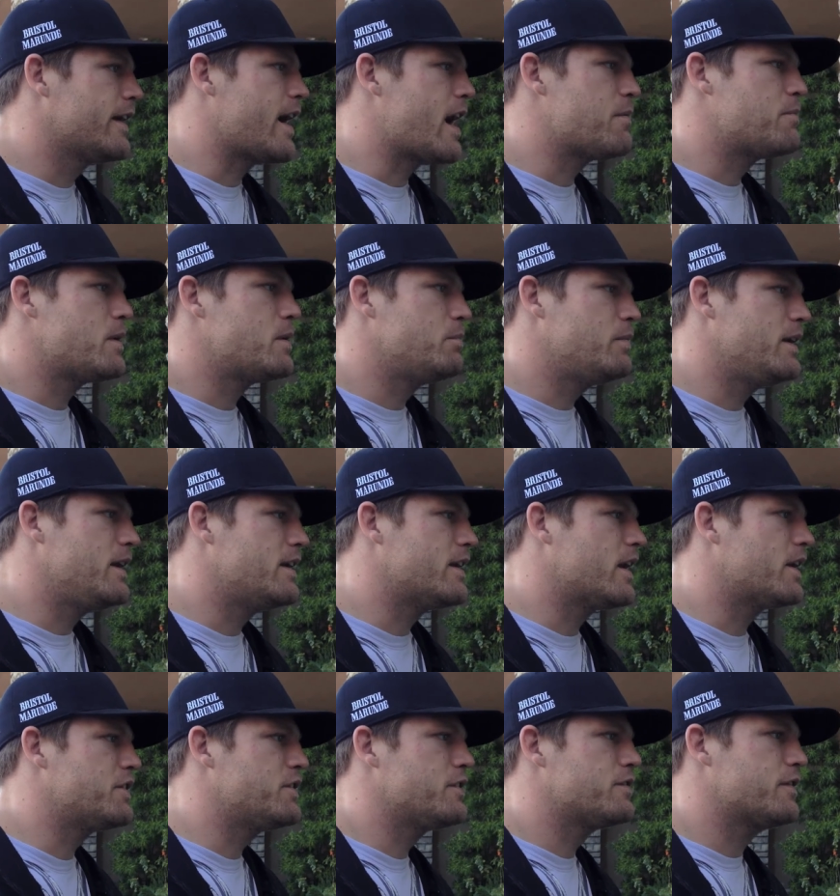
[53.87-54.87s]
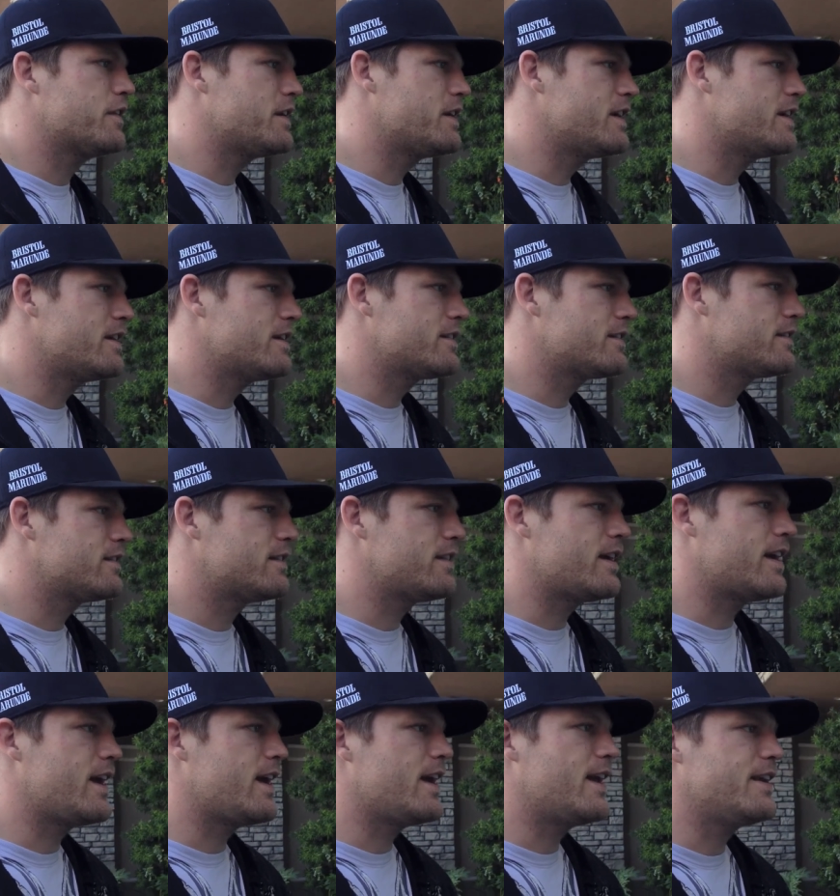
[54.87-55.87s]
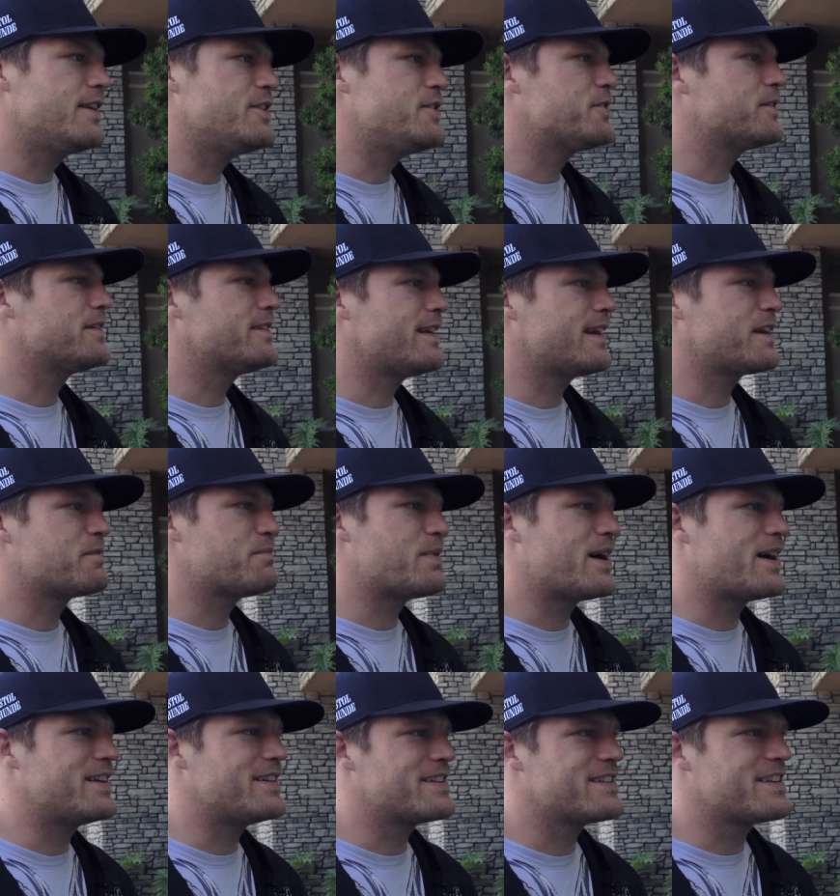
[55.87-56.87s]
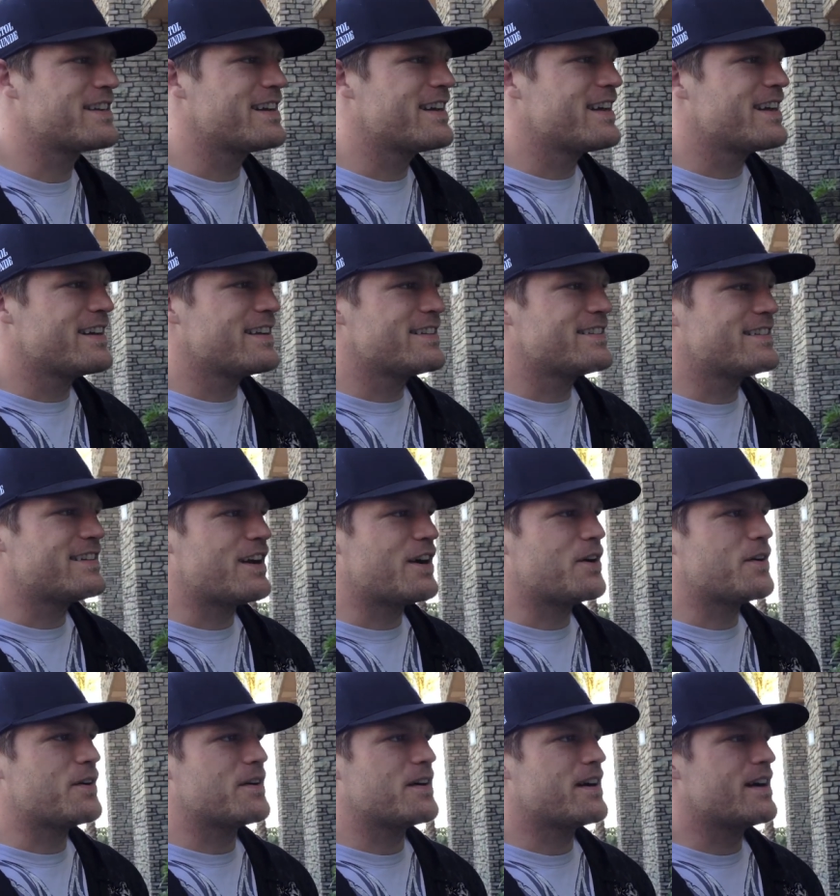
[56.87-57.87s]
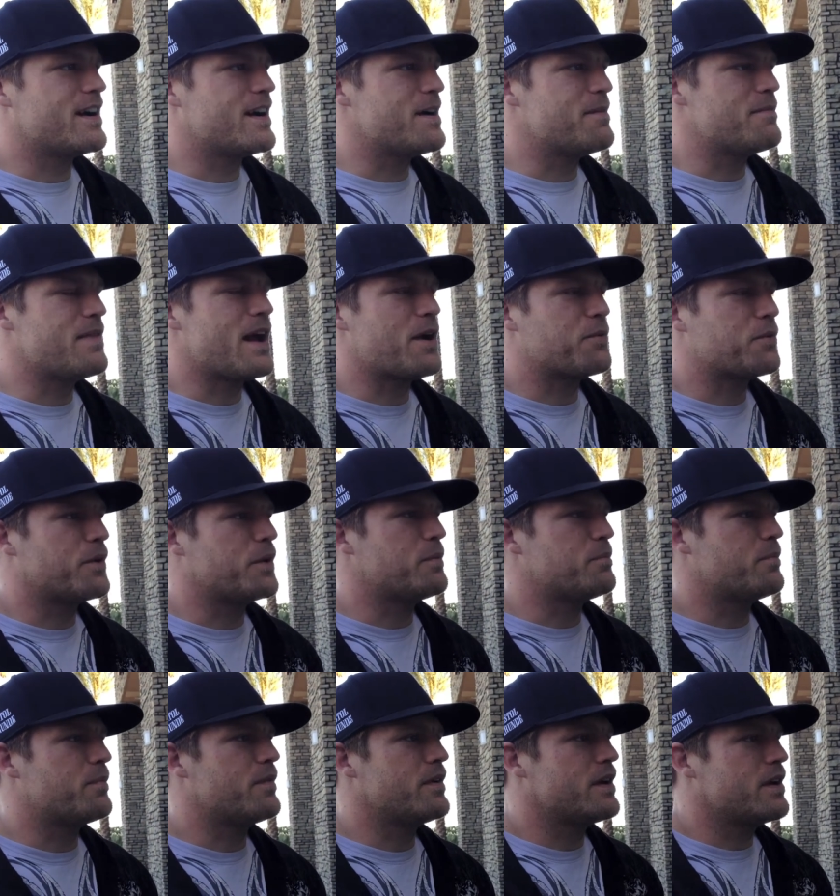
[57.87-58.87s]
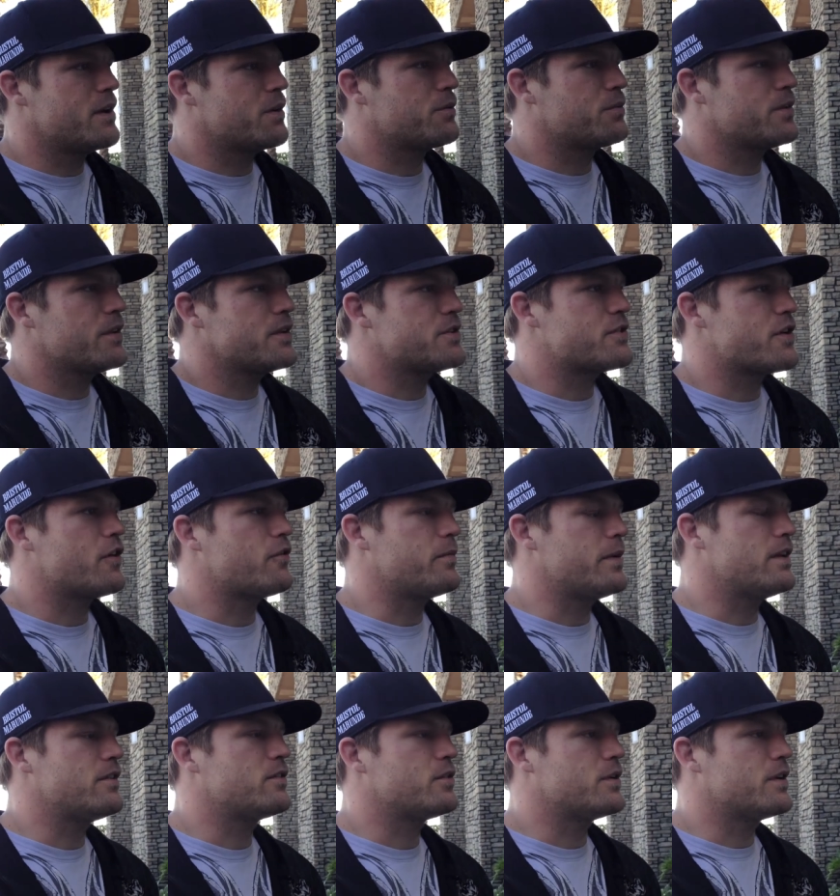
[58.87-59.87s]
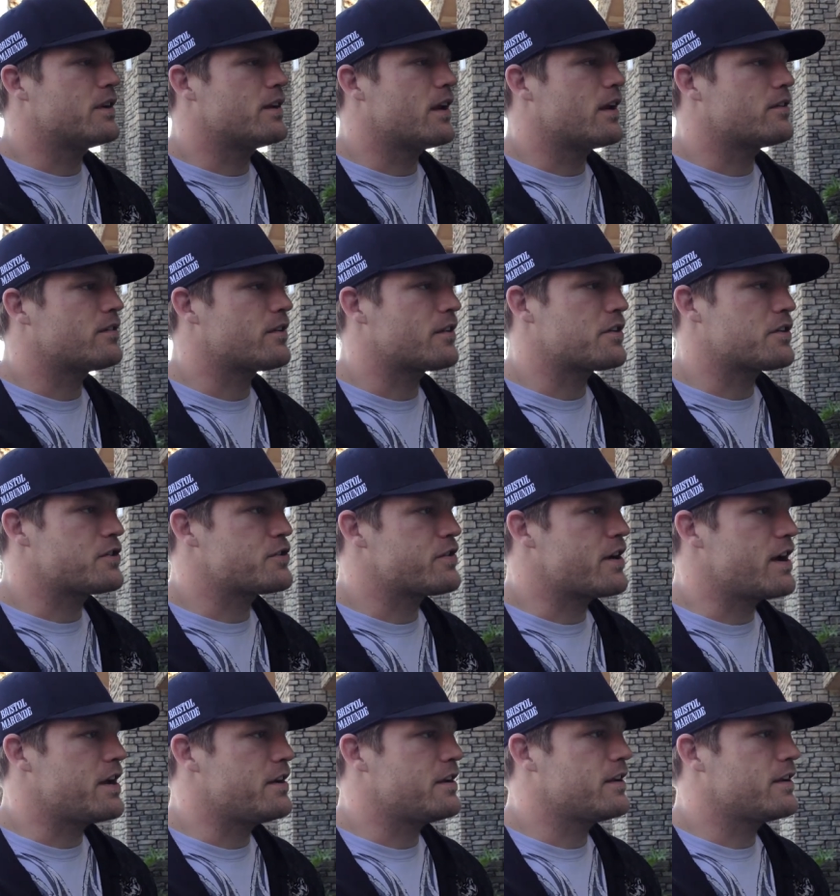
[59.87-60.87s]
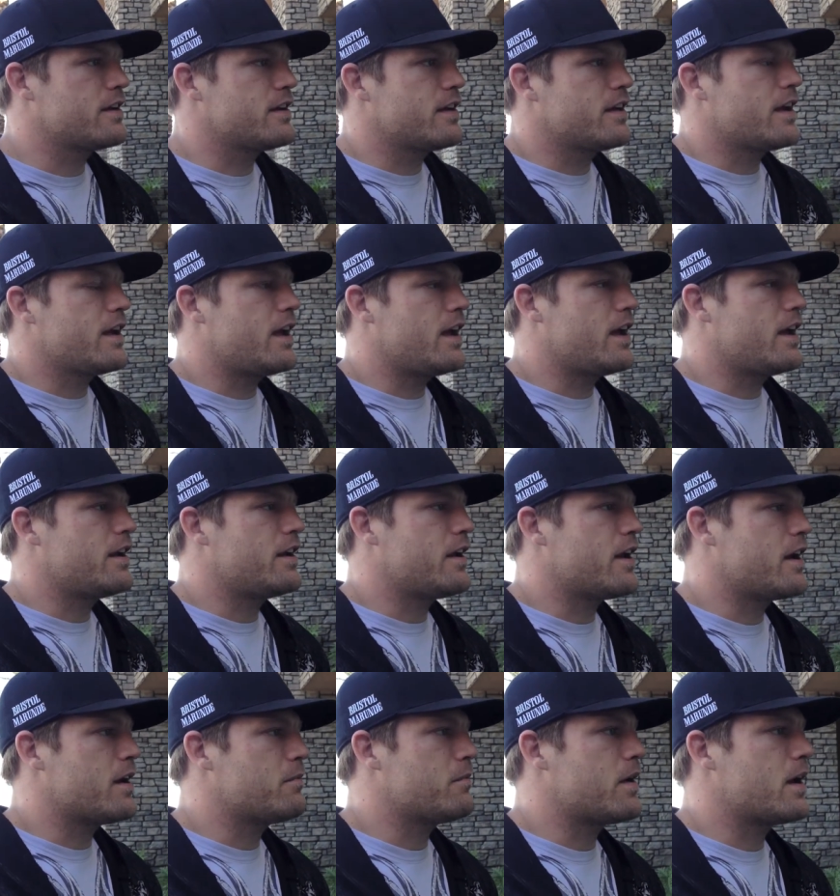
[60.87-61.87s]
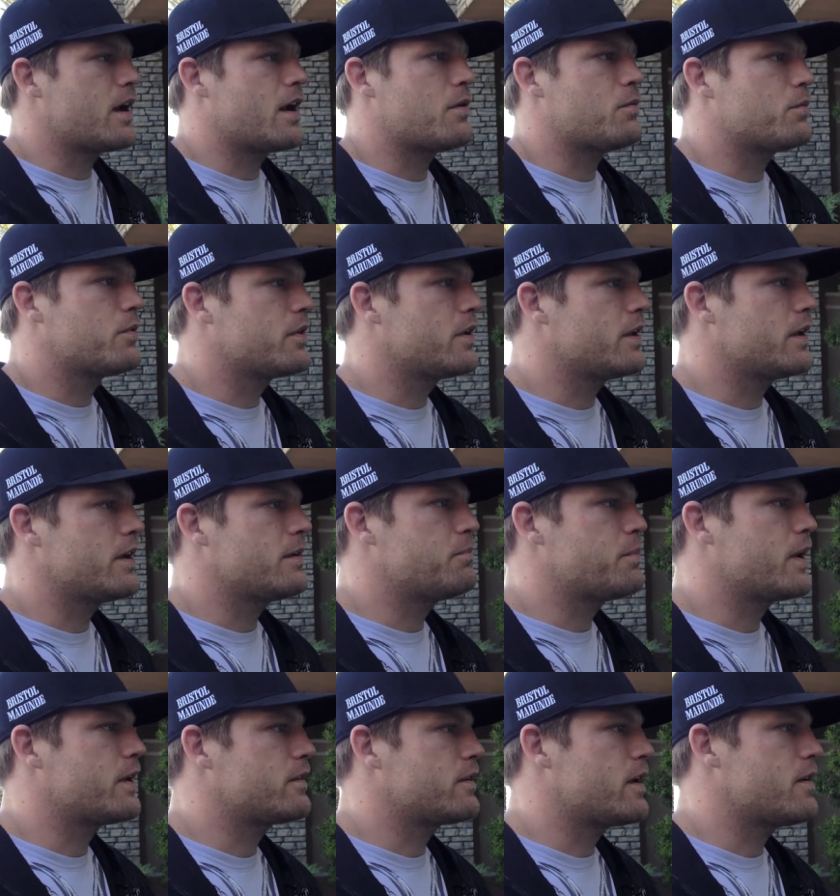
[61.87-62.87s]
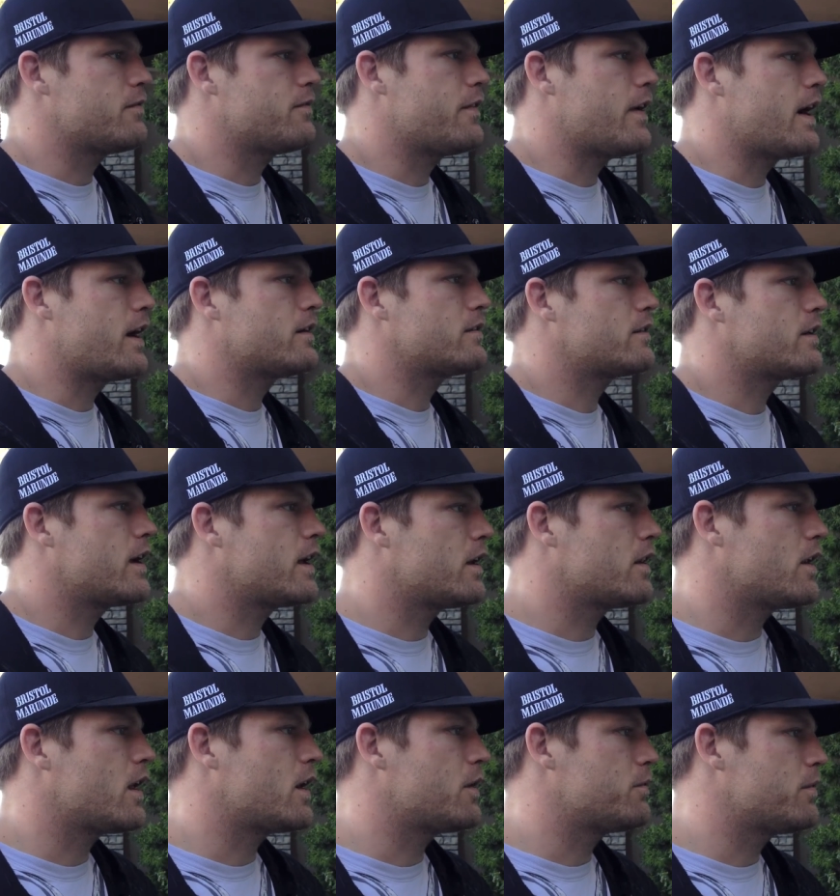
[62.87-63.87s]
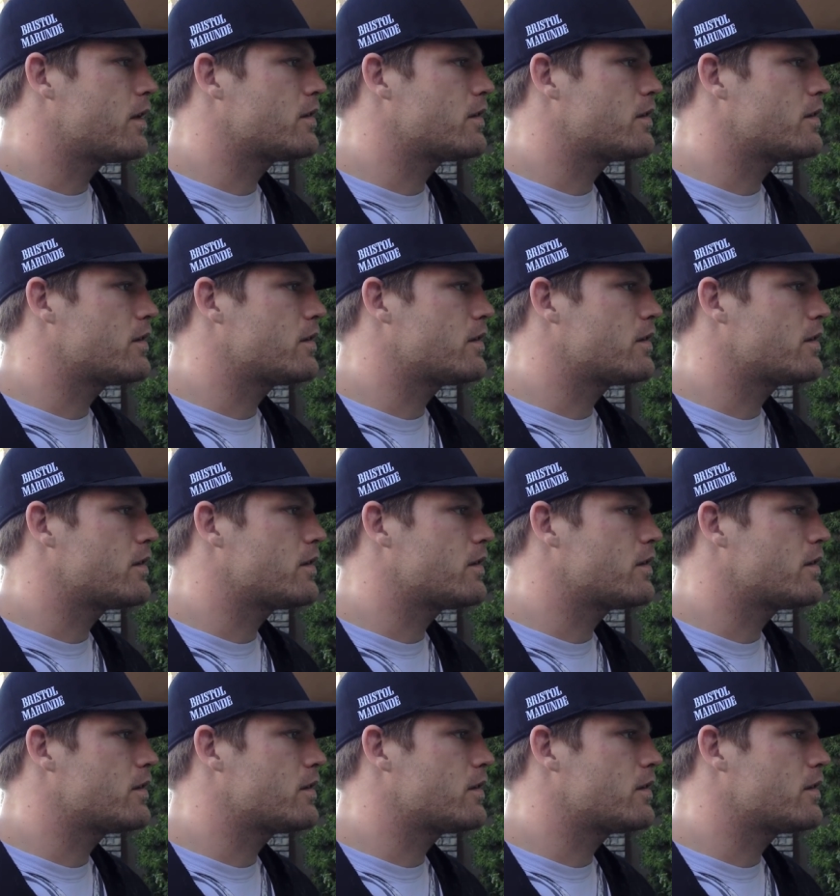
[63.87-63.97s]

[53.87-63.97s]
I've been beating on you for years, and you can take a punch." So that really, really drove me into it, and I started training, and I really picked it up fast. I had a lot of